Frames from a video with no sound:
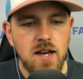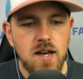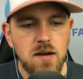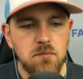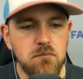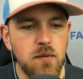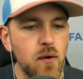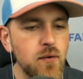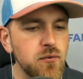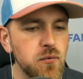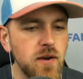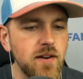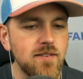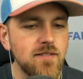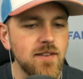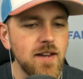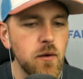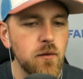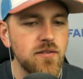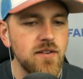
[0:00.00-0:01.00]
Most
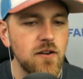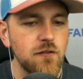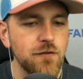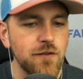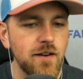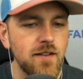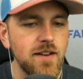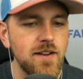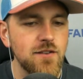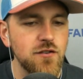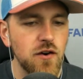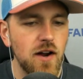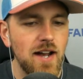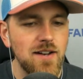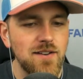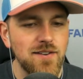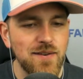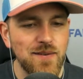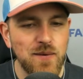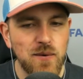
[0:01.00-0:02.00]
recently, we've seen Freeland trying
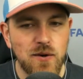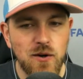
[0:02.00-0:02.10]
to